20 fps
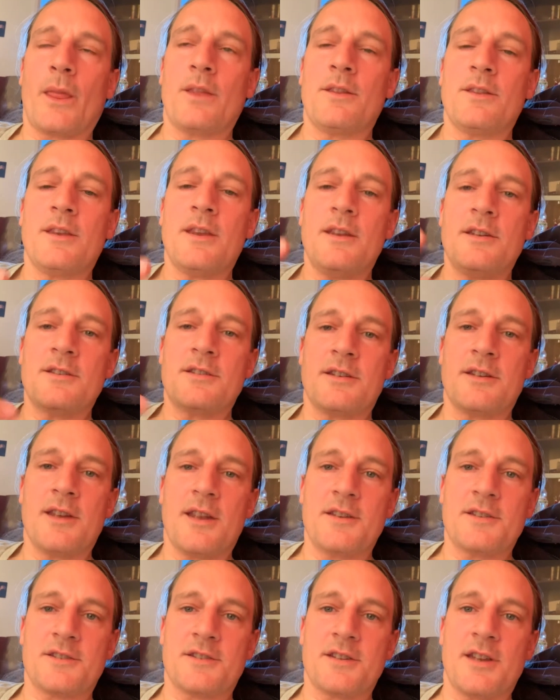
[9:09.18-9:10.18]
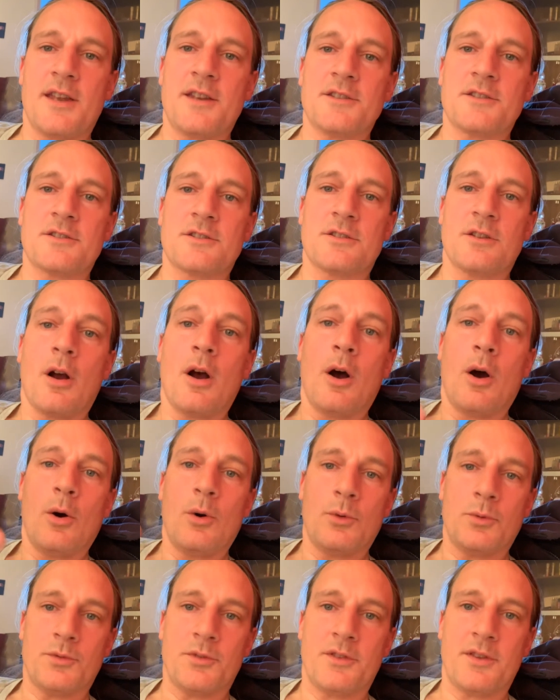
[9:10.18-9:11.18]
the internet says to
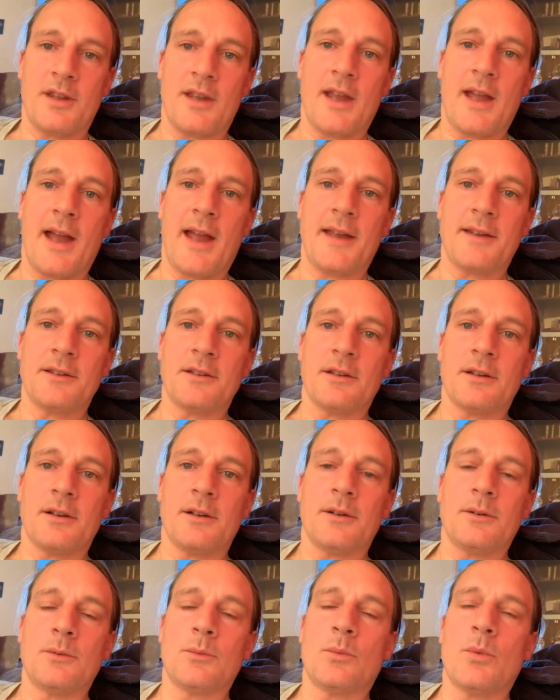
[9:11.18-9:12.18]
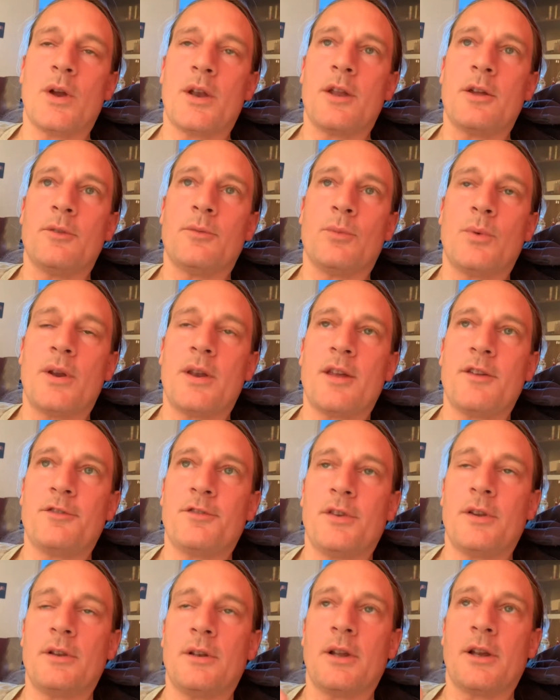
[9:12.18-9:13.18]
hold the anger. When I
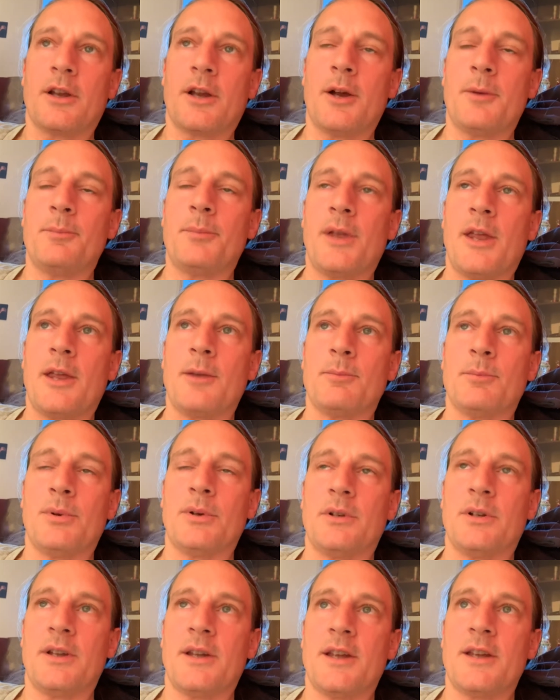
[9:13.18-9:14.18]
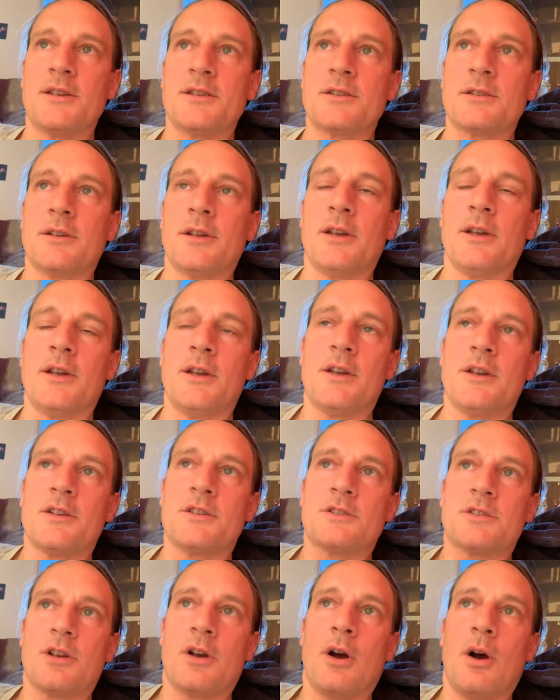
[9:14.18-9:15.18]
feel like I'm being bullied,
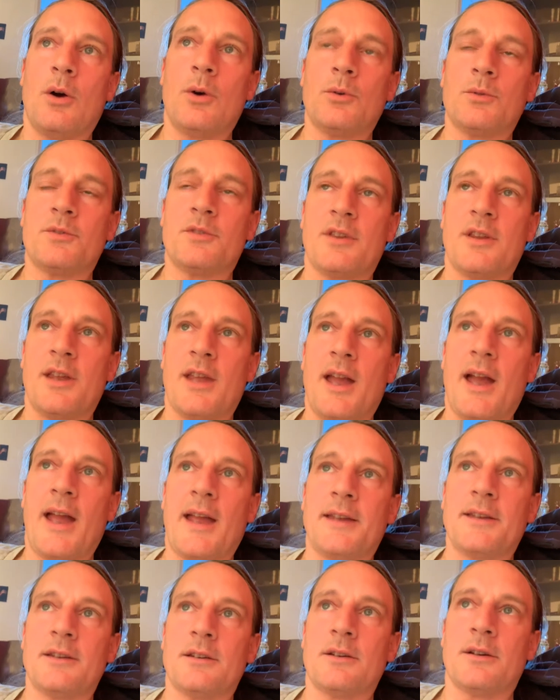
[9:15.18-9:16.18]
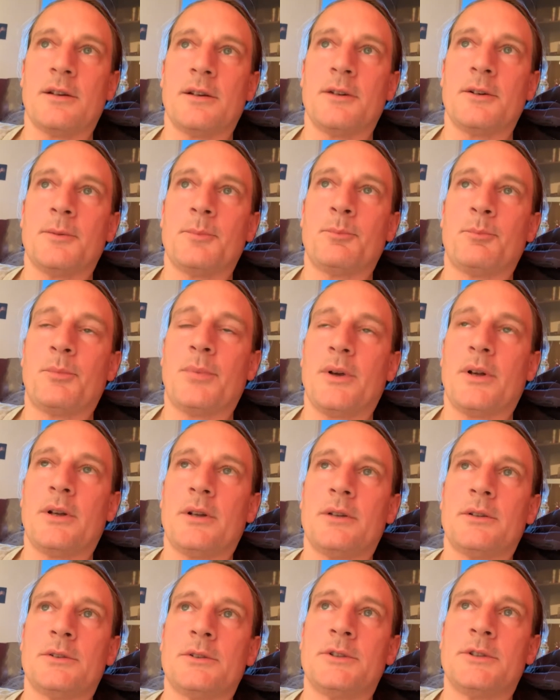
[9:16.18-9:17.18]
to hold the anger.
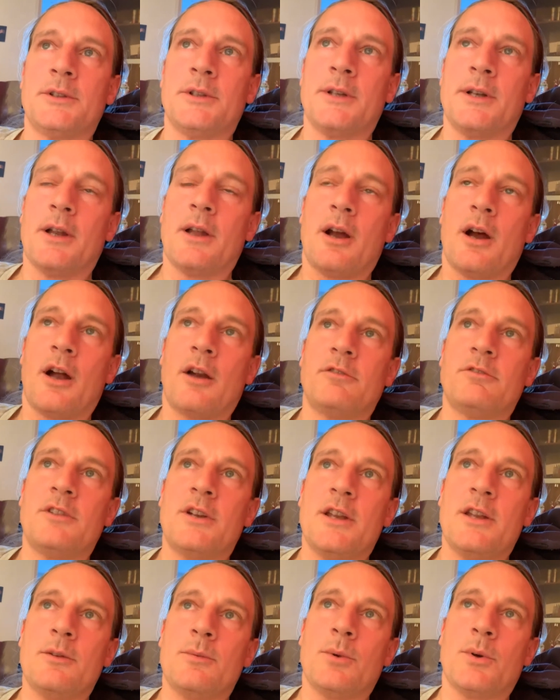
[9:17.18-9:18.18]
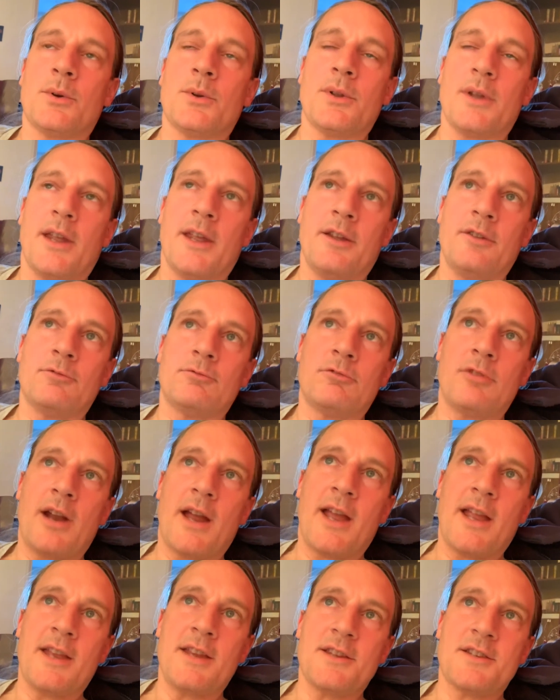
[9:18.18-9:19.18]
But I really want to
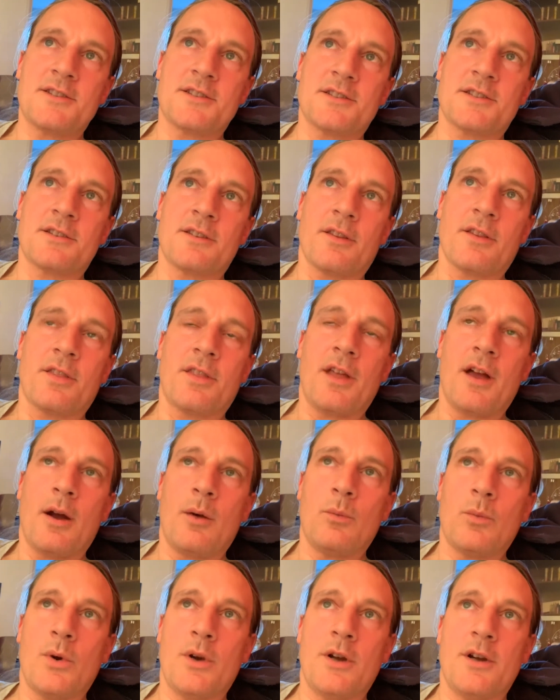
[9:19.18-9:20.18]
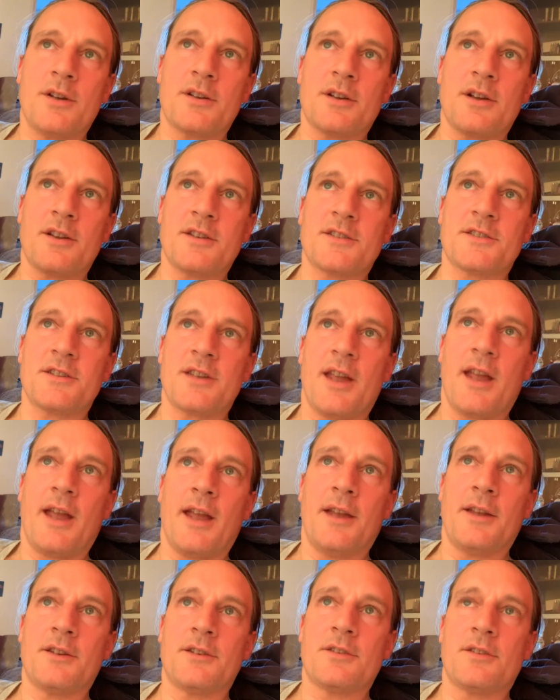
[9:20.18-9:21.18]
erase that word I
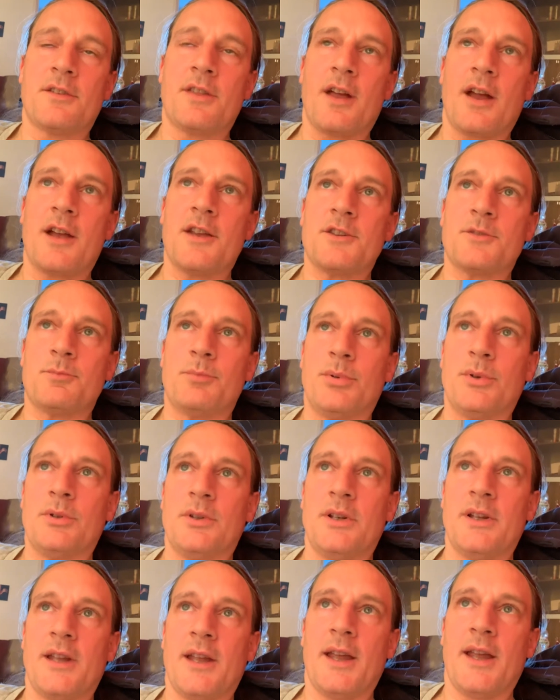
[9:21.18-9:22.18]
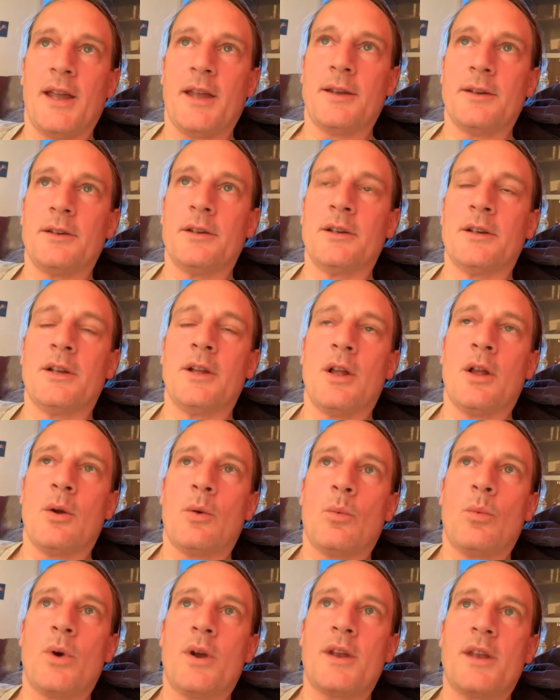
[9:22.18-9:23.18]
said, that is bullying.
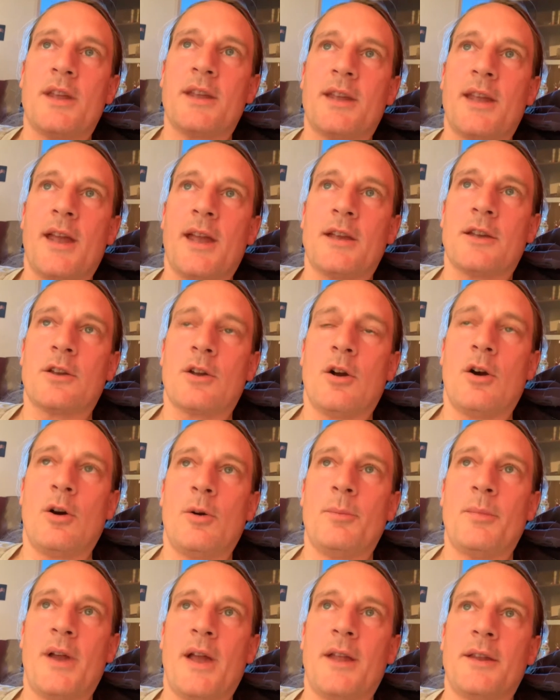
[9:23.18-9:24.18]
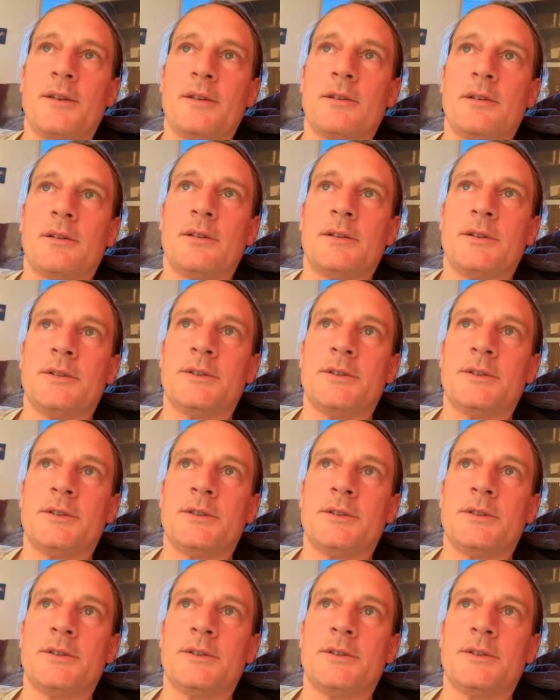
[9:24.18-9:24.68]
When I get a comment,